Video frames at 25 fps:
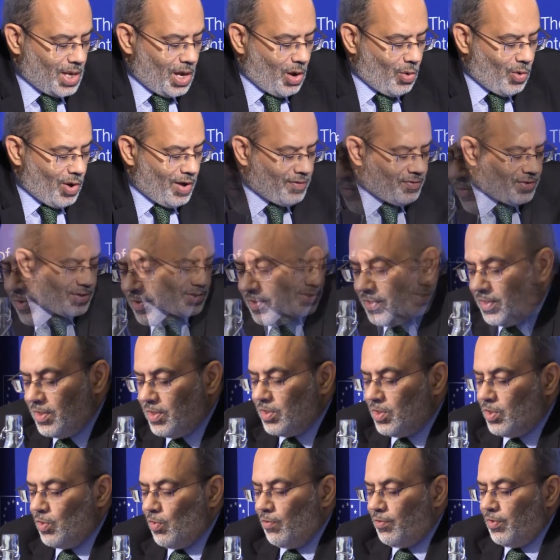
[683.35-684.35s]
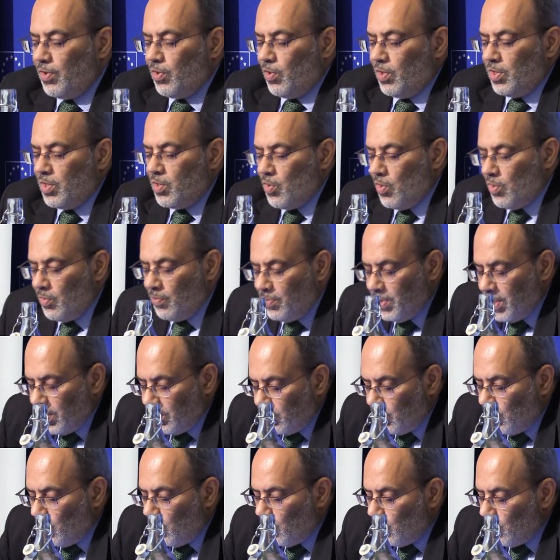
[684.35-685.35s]
However, since the overall economy
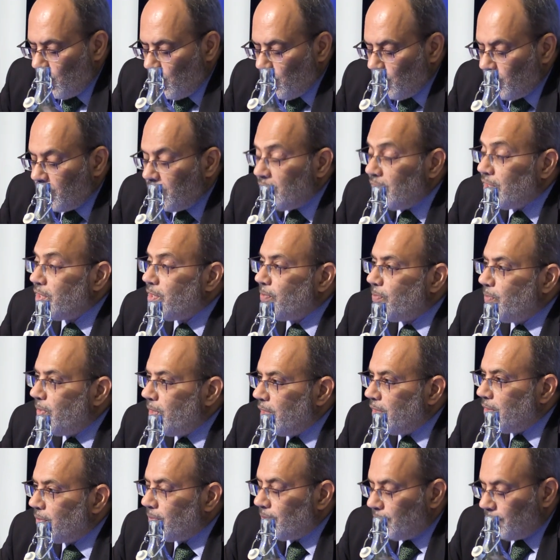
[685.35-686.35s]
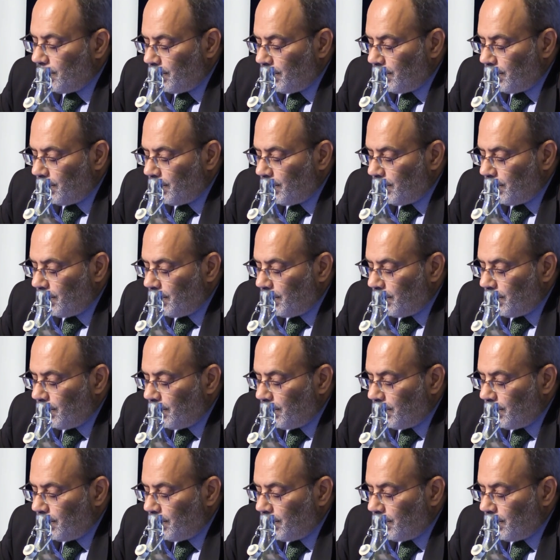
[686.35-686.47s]
has grown considerably,